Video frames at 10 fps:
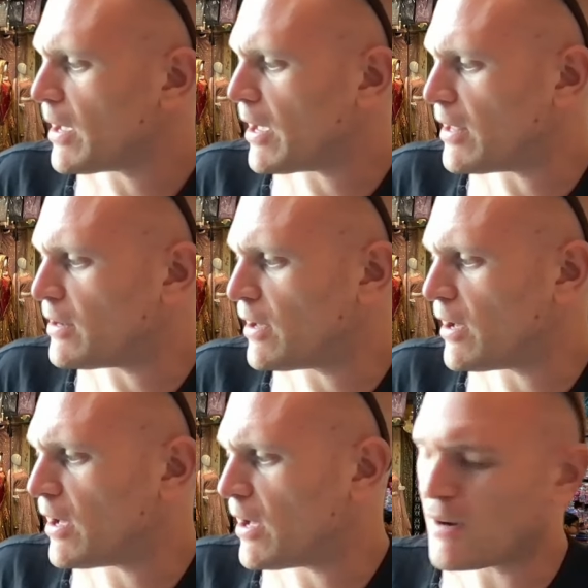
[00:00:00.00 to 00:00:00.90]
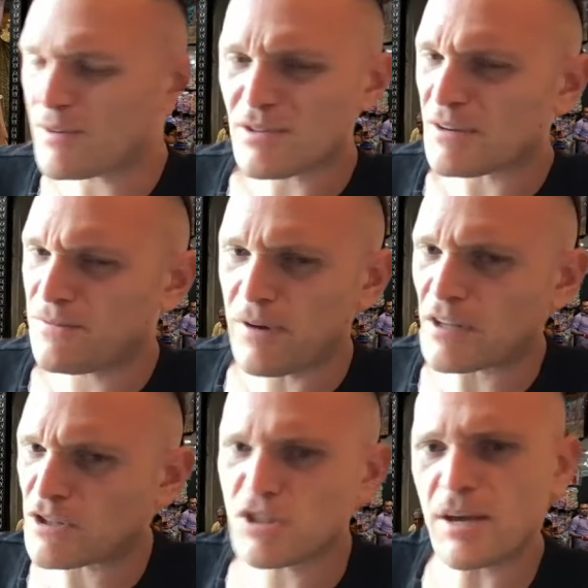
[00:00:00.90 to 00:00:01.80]
And uh, I was like,
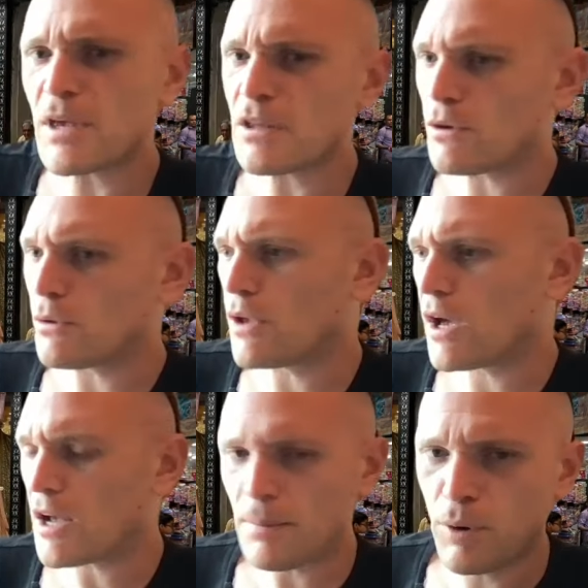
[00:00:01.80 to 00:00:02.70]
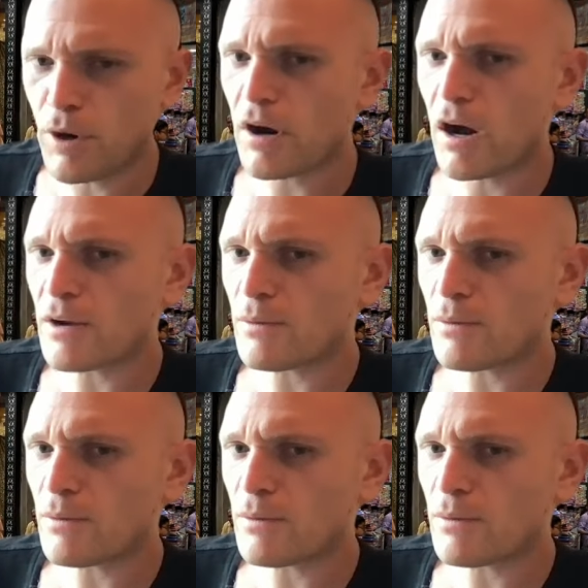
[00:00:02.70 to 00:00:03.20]
fuck, just give me it, dude. I, I put it on.